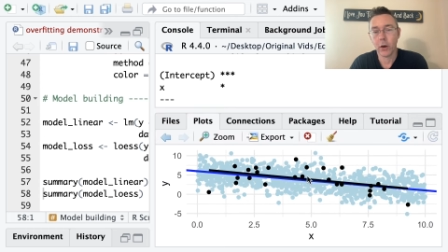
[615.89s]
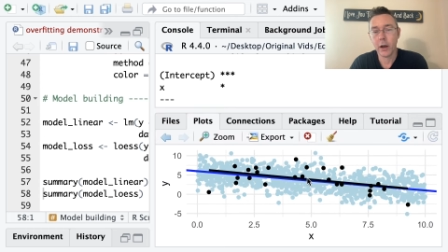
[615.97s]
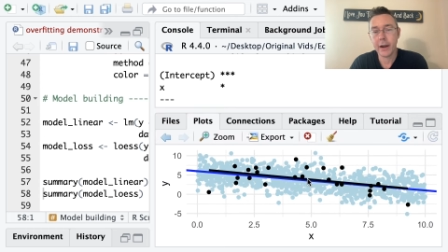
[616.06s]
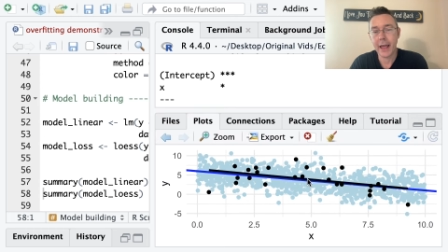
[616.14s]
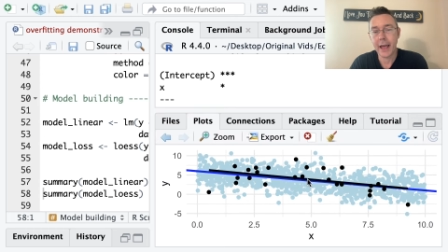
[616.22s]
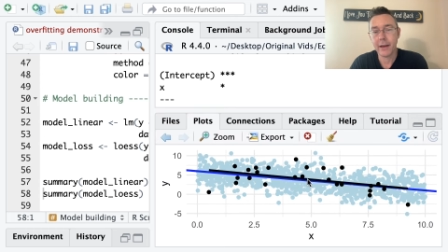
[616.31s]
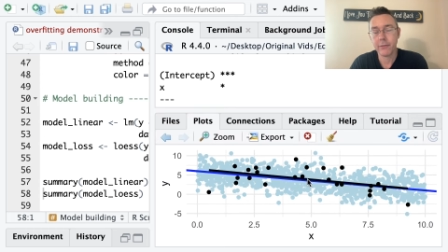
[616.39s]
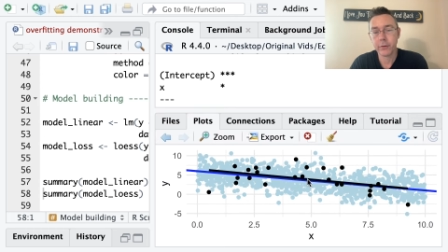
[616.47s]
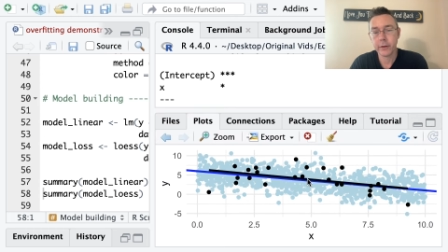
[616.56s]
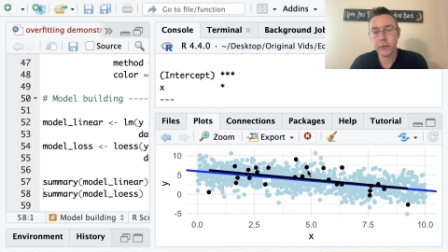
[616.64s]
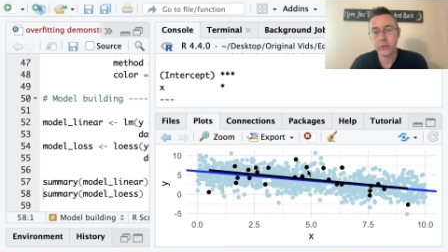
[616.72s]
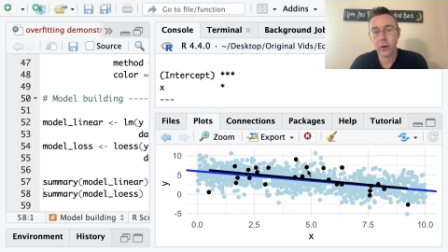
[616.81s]
on
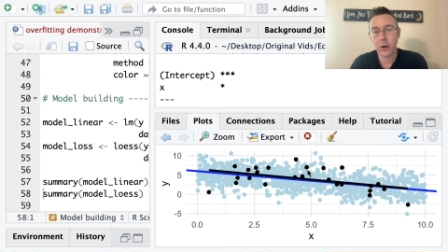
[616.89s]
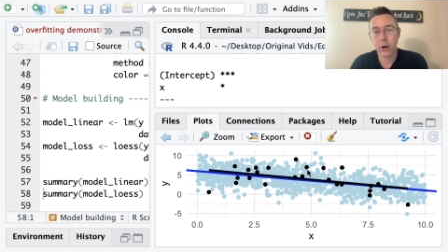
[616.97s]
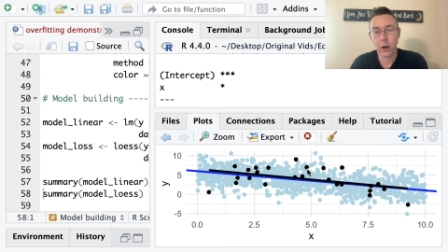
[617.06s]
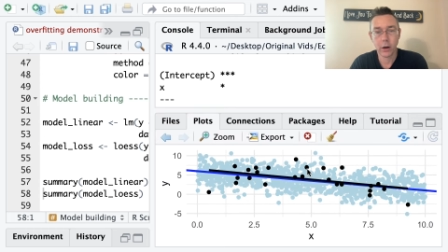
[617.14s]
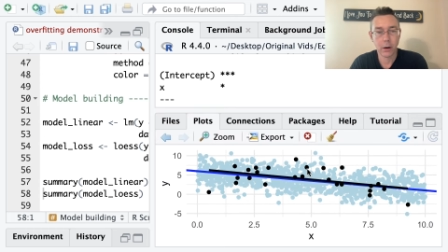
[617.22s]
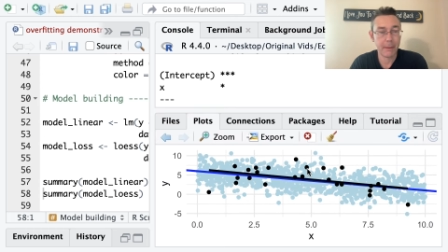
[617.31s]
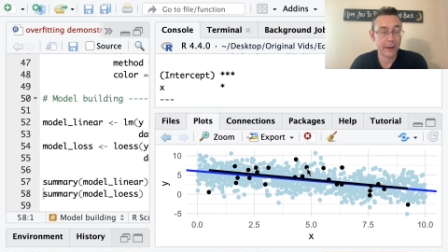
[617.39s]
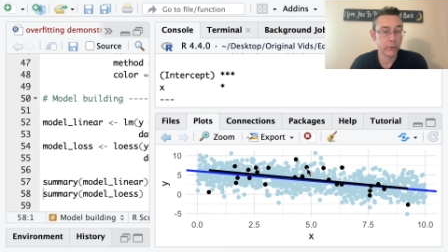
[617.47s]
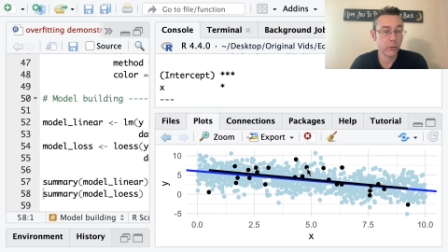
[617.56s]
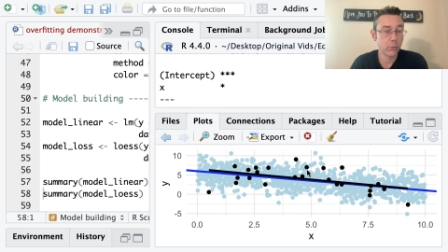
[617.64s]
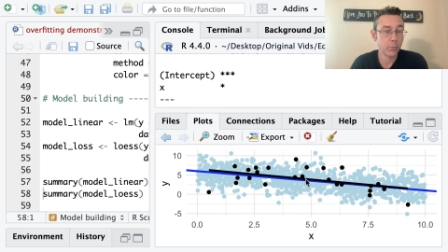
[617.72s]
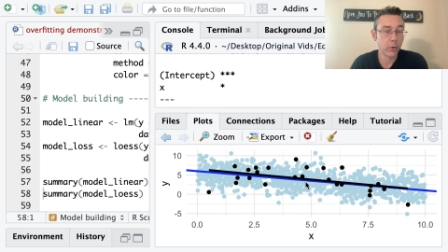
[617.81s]
average are about
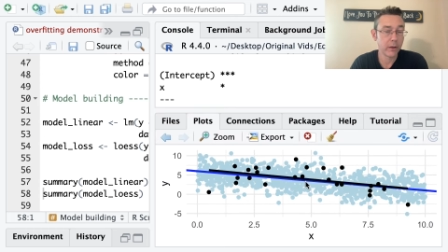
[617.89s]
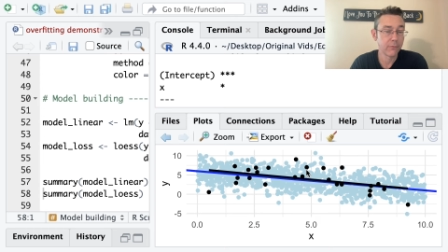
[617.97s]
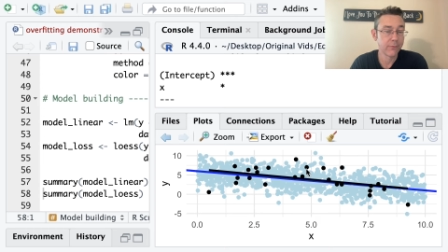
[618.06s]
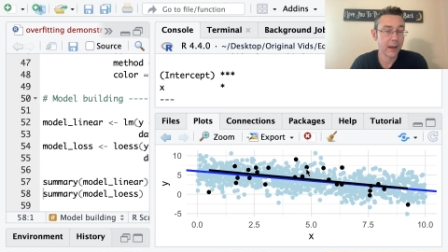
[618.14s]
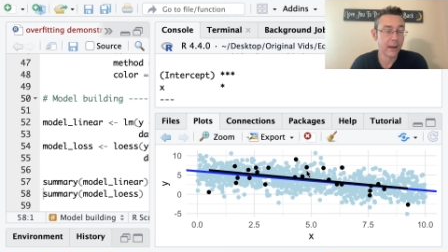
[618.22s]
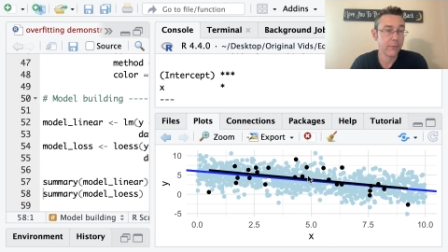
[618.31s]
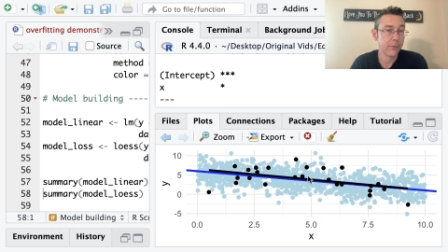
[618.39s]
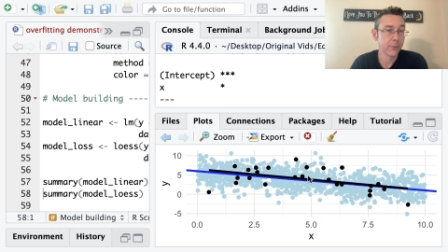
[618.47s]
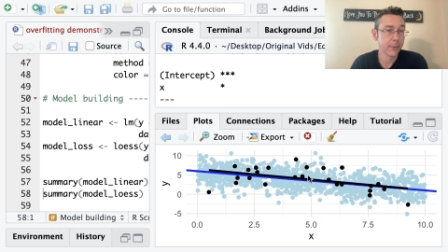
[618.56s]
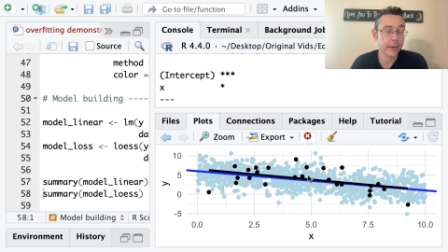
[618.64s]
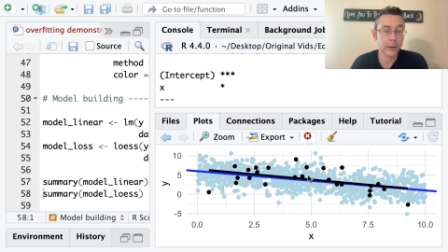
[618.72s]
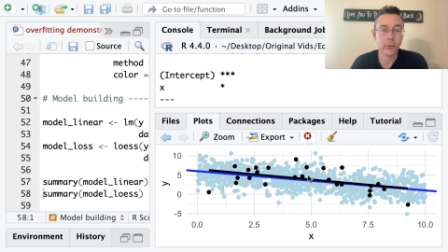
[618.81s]

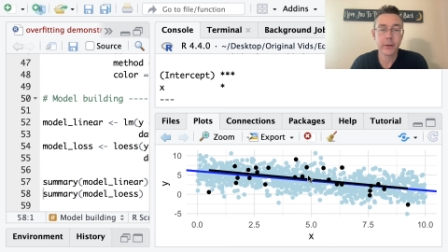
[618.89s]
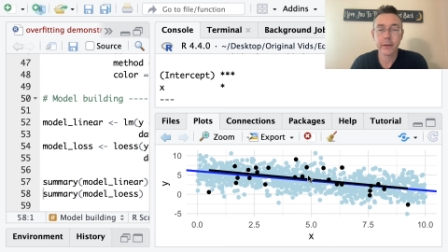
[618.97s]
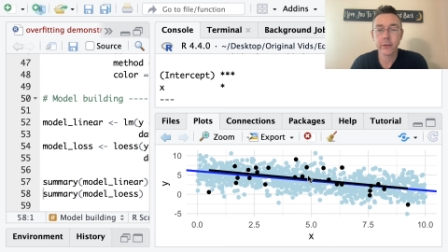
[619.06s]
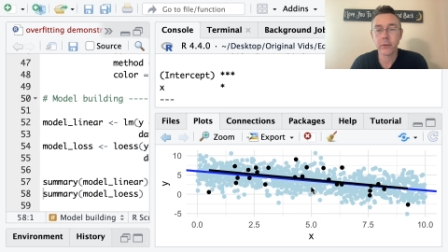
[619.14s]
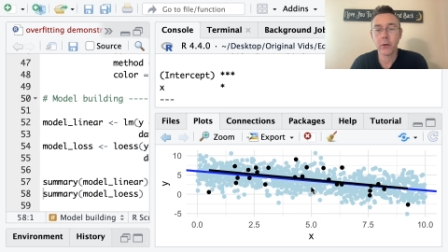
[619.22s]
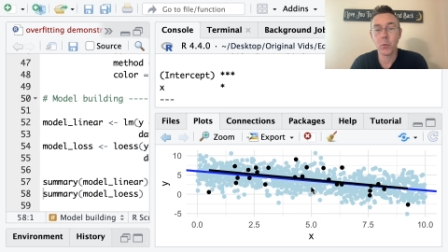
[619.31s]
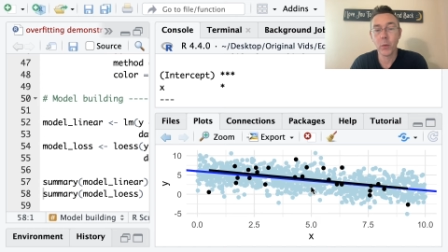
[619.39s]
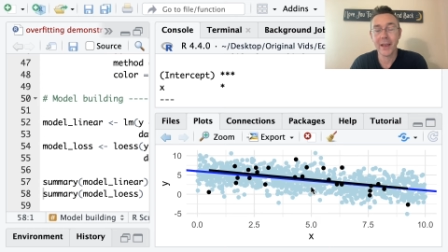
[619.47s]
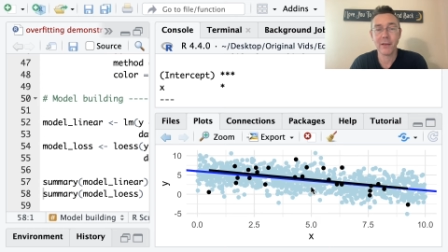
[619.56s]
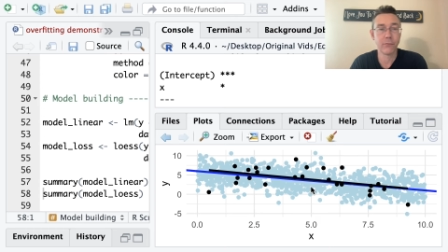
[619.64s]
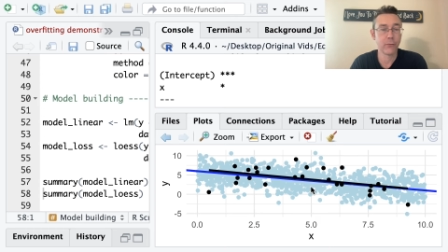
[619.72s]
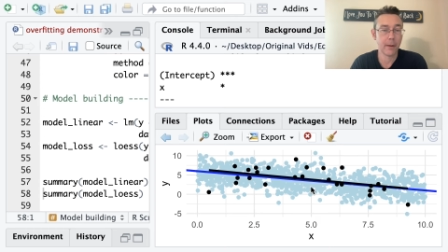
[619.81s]
2.53 units
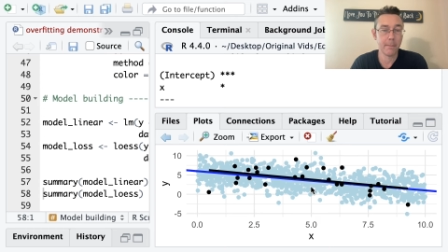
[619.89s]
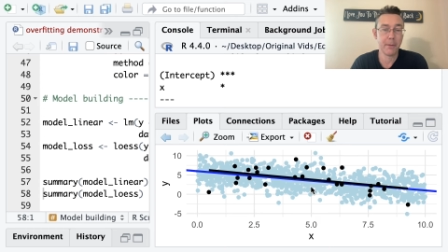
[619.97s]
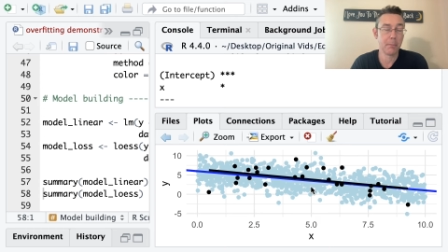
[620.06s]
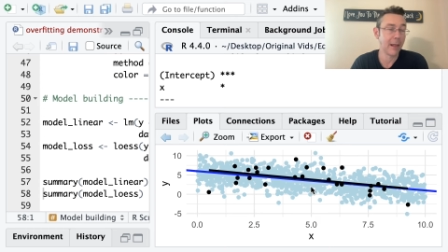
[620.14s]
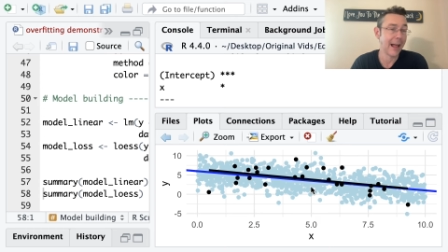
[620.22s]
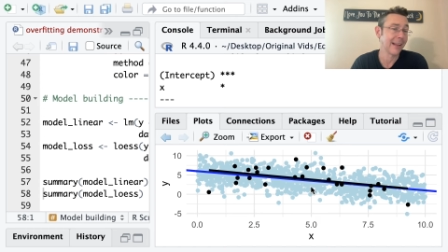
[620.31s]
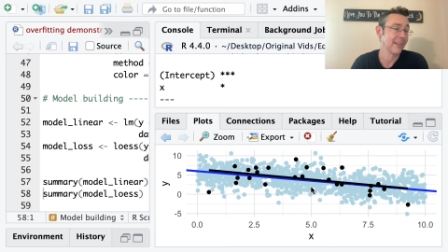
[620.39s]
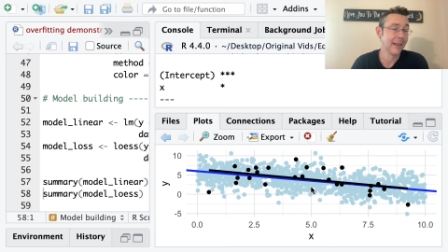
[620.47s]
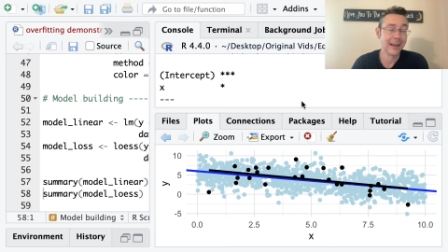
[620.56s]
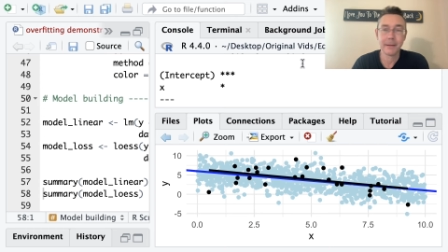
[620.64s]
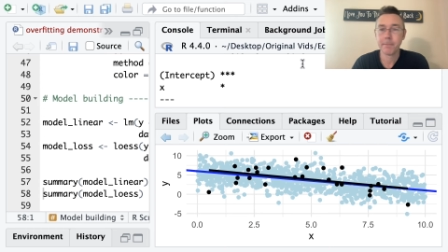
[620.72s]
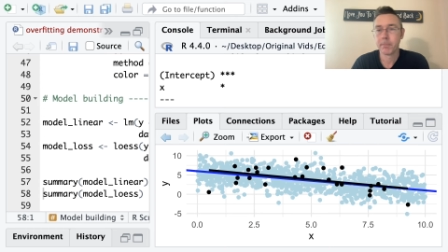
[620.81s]
away from the black
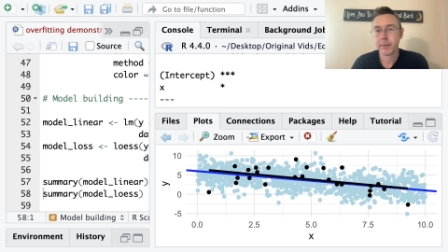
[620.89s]
line.